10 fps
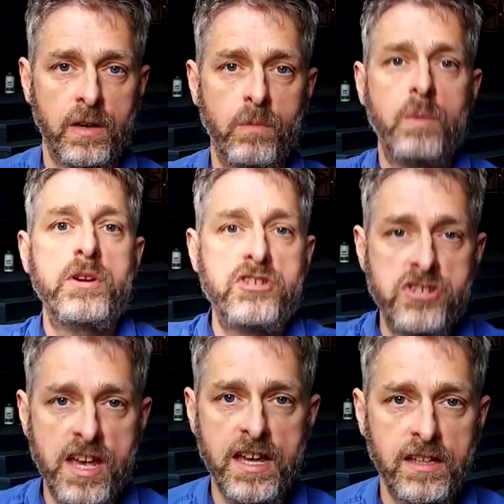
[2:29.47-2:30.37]
when we
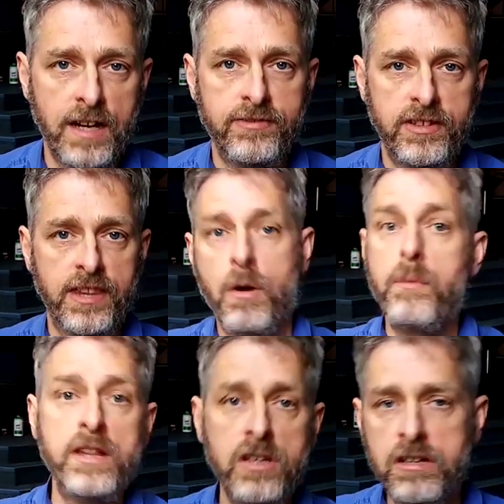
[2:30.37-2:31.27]
share life together, when
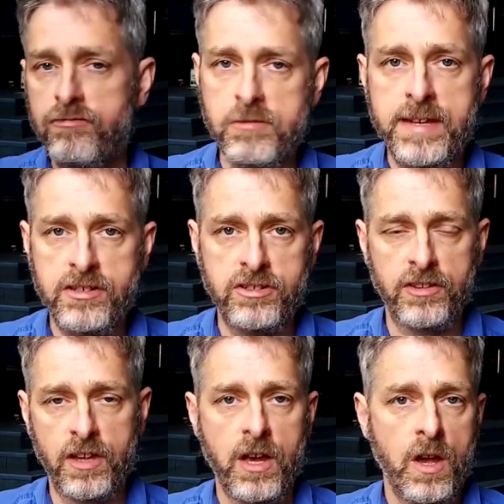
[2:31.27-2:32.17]
we learn from each
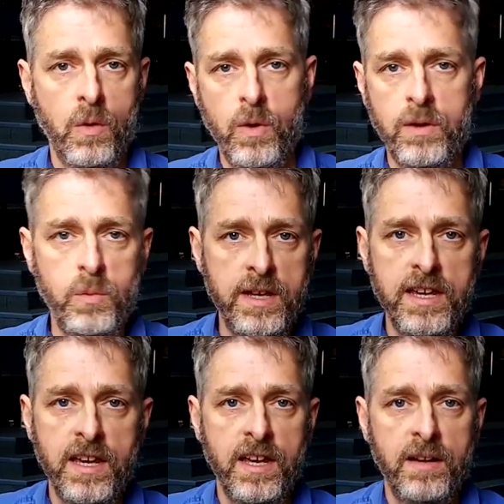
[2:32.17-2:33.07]
other, when we
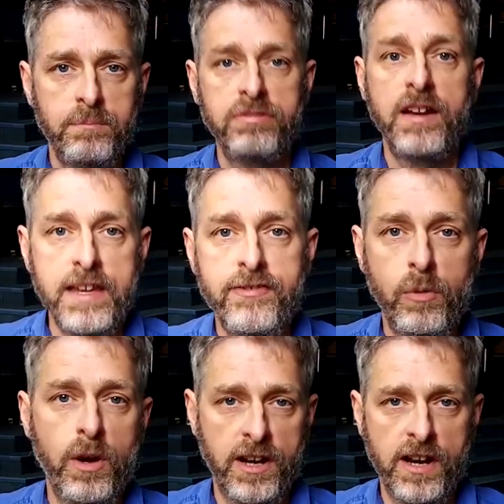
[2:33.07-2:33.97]
pray for
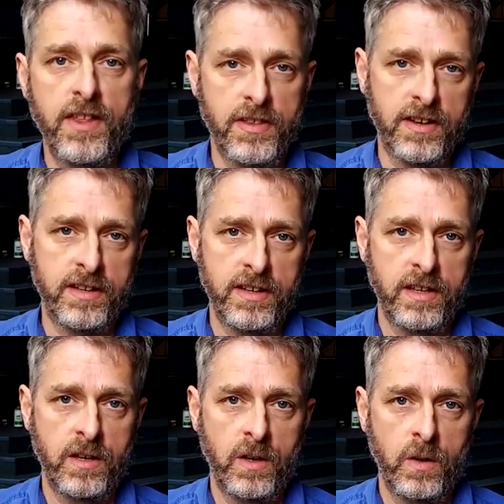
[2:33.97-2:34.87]
one another,
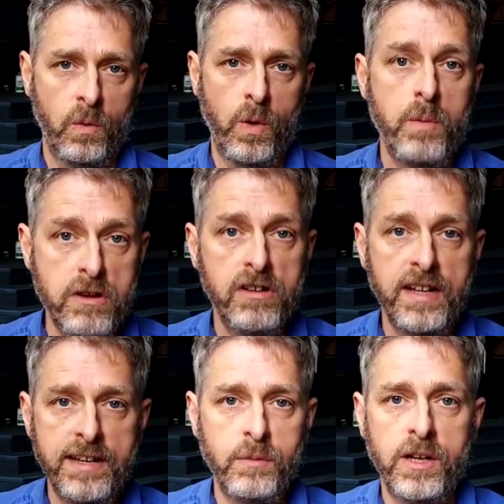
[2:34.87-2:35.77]
where we
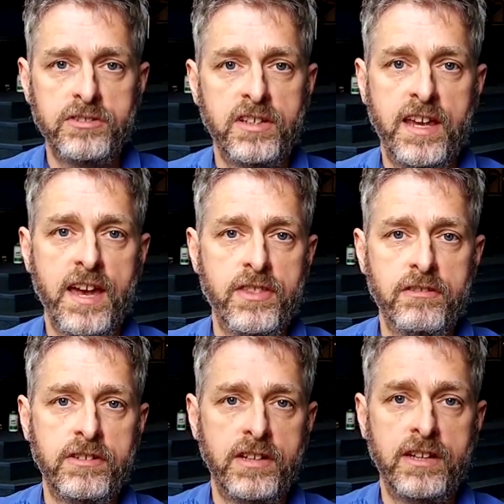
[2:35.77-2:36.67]
relate well together
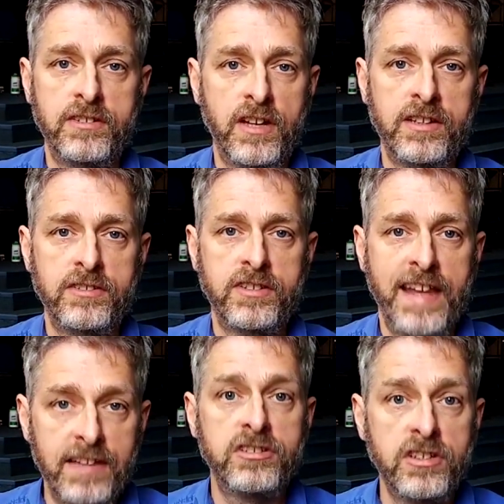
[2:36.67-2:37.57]
and, and, and
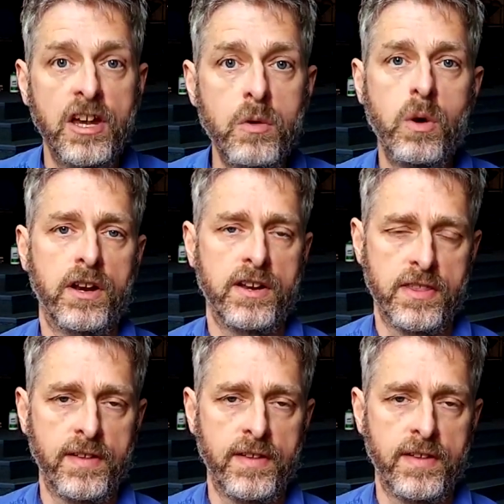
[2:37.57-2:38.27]
get to know one another.